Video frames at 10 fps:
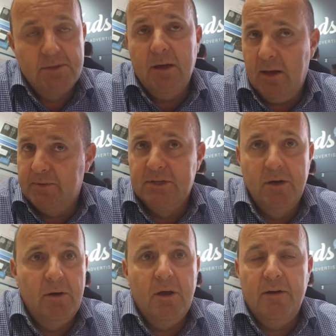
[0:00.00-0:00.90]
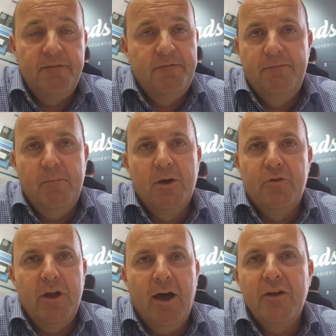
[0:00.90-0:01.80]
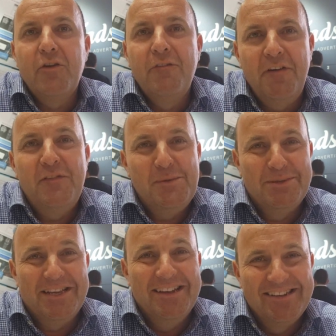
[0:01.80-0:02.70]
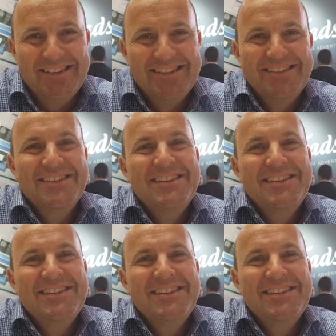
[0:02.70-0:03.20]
Yes, absolutely, I agree 150%.